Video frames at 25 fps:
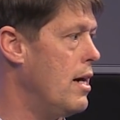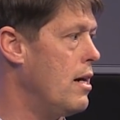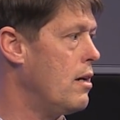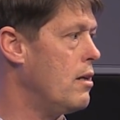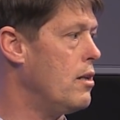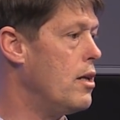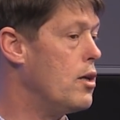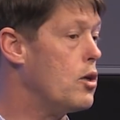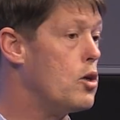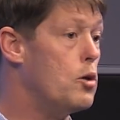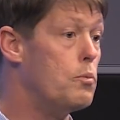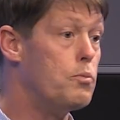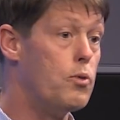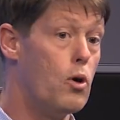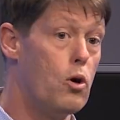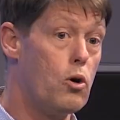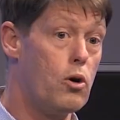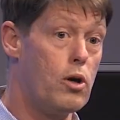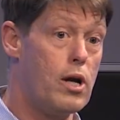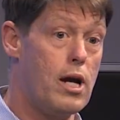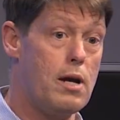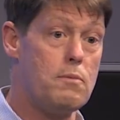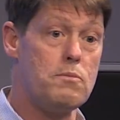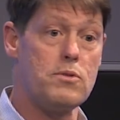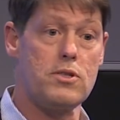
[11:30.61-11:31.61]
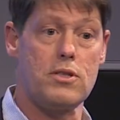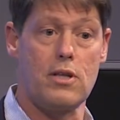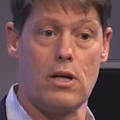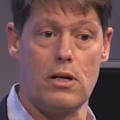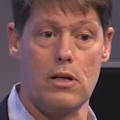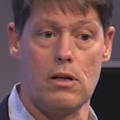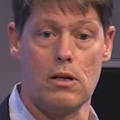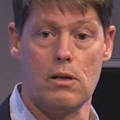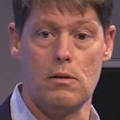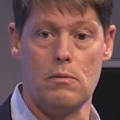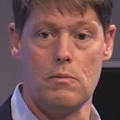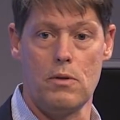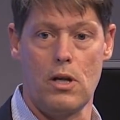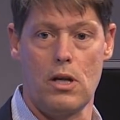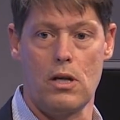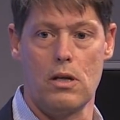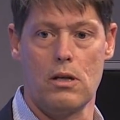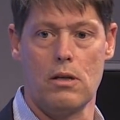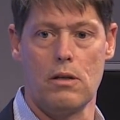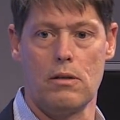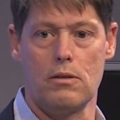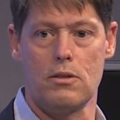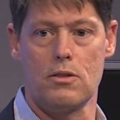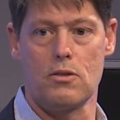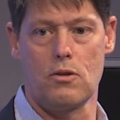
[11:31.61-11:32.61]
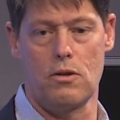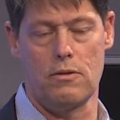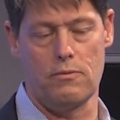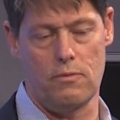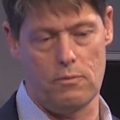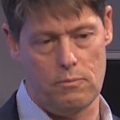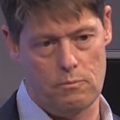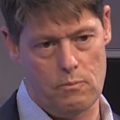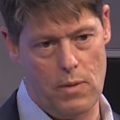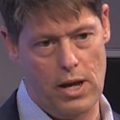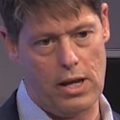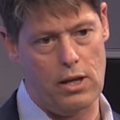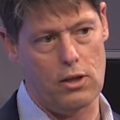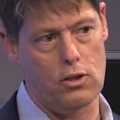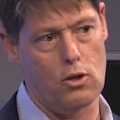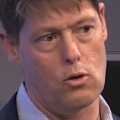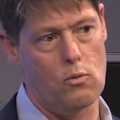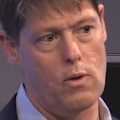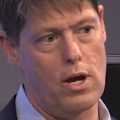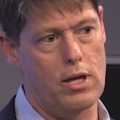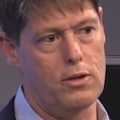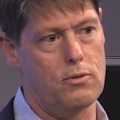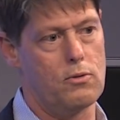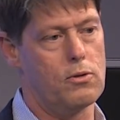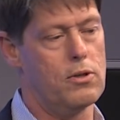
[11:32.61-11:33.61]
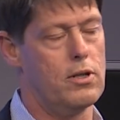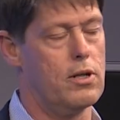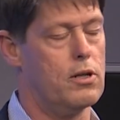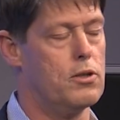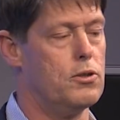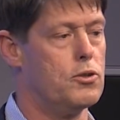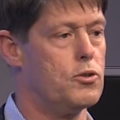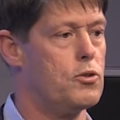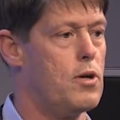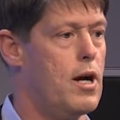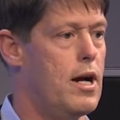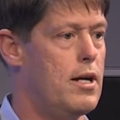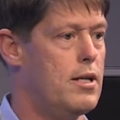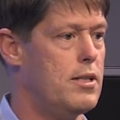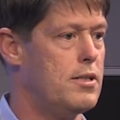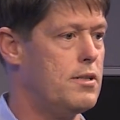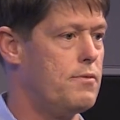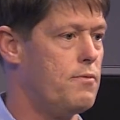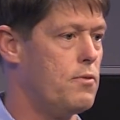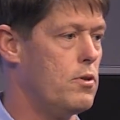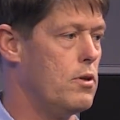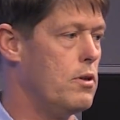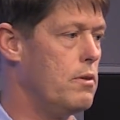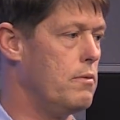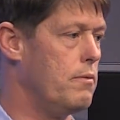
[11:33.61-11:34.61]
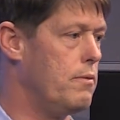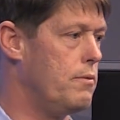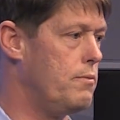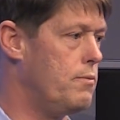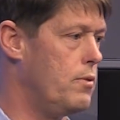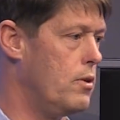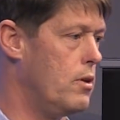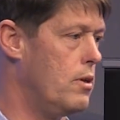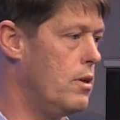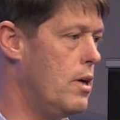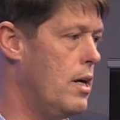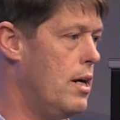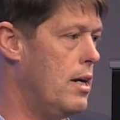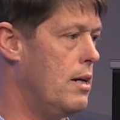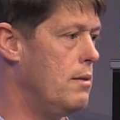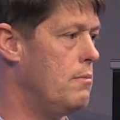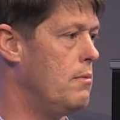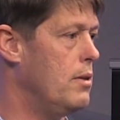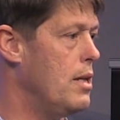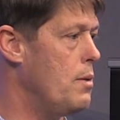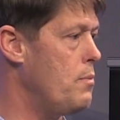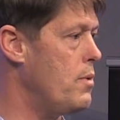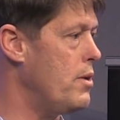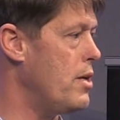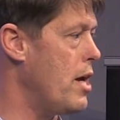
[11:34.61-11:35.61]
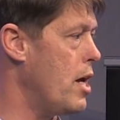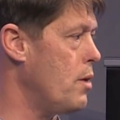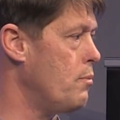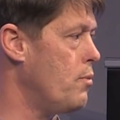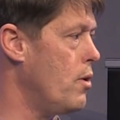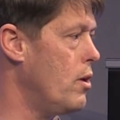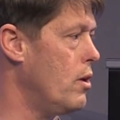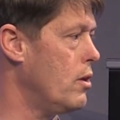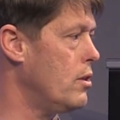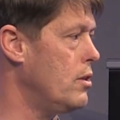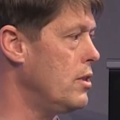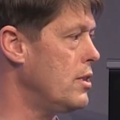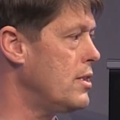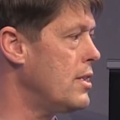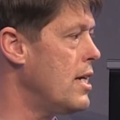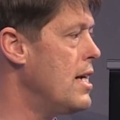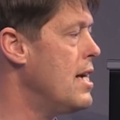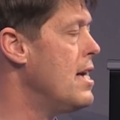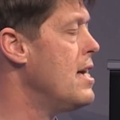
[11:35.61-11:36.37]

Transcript: clinical programs that are sort of making their way through clinical trials for lipid nanoparticles.